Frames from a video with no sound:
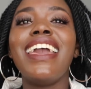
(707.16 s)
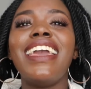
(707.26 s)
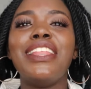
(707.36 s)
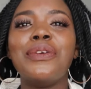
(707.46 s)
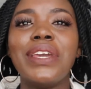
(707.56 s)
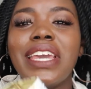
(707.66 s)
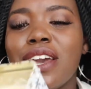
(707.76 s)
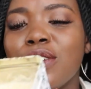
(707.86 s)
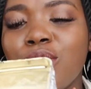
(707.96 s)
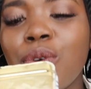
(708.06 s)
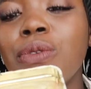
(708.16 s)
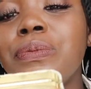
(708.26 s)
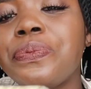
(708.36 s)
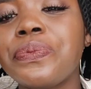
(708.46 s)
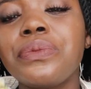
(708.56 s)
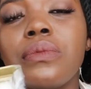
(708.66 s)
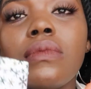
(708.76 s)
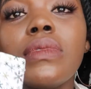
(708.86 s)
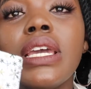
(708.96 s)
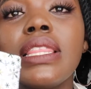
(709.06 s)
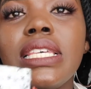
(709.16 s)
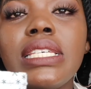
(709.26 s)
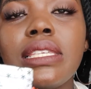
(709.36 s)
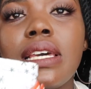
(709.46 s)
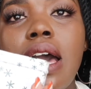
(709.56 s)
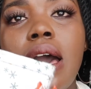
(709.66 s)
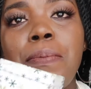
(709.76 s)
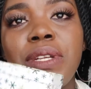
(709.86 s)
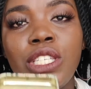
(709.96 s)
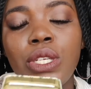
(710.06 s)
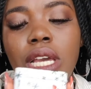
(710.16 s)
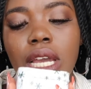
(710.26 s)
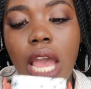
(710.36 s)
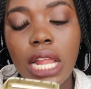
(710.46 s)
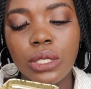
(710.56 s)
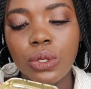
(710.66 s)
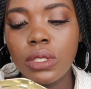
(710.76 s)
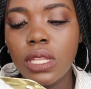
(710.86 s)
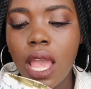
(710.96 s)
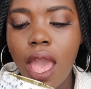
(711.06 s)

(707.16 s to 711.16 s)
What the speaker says: Anyway, so this particular candle,